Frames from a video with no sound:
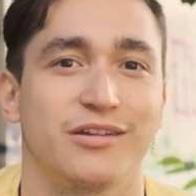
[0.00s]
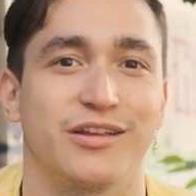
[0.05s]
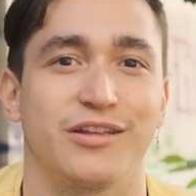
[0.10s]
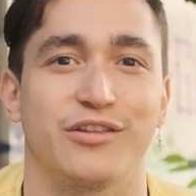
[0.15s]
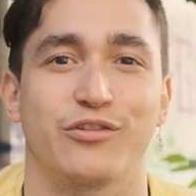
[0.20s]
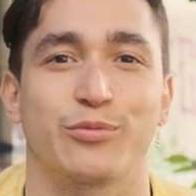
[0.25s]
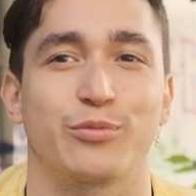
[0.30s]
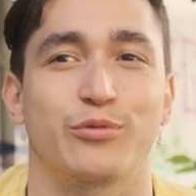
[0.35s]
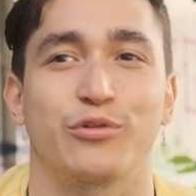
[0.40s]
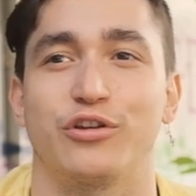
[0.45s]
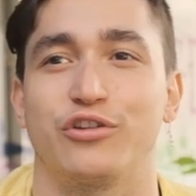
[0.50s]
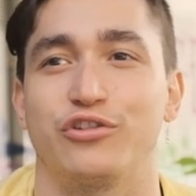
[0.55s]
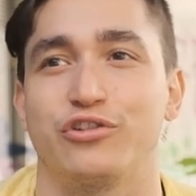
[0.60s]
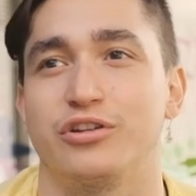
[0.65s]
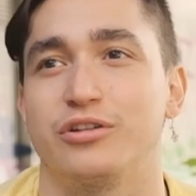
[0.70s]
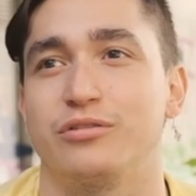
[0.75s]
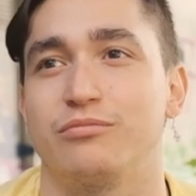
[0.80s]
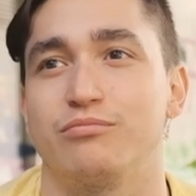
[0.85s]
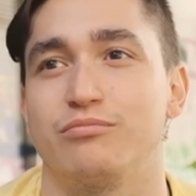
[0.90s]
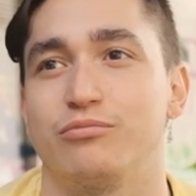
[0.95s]

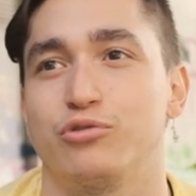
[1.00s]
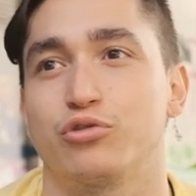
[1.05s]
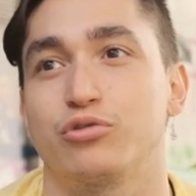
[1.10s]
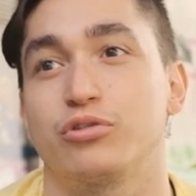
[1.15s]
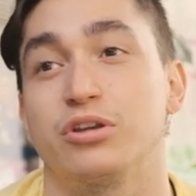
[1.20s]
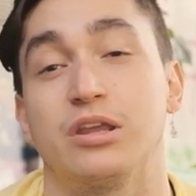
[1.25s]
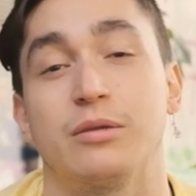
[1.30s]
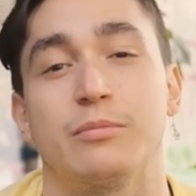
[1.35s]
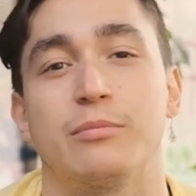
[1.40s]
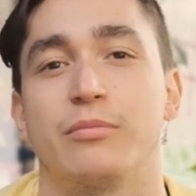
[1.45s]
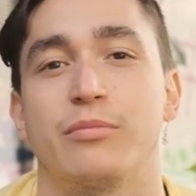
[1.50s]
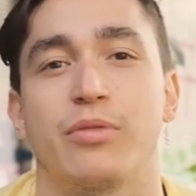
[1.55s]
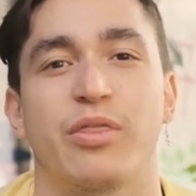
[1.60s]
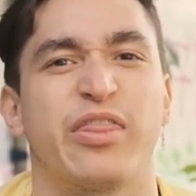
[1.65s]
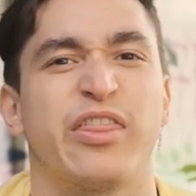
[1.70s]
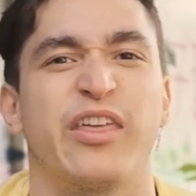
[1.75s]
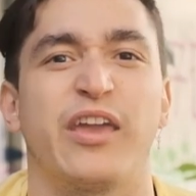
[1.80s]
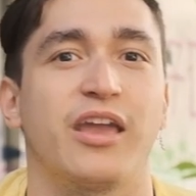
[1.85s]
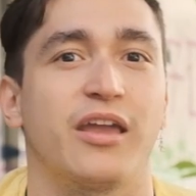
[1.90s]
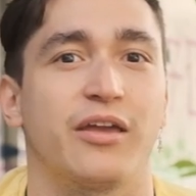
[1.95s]
inspiration, dream
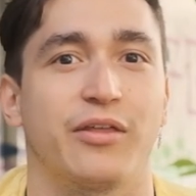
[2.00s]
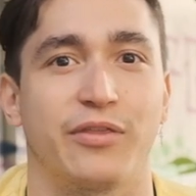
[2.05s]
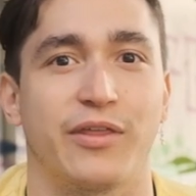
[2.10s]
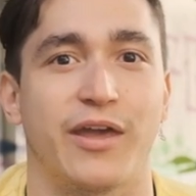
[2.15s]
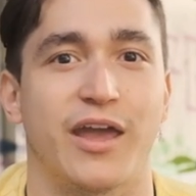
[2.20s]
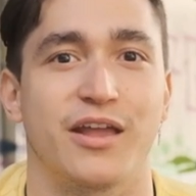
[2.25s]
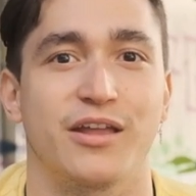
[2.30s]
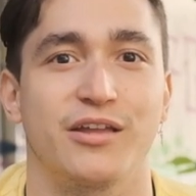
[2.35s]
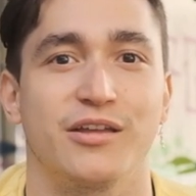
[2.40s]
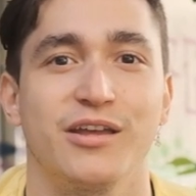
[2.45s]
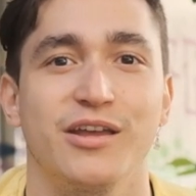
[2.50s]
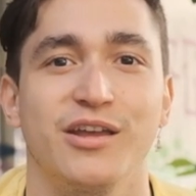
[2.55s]
thing that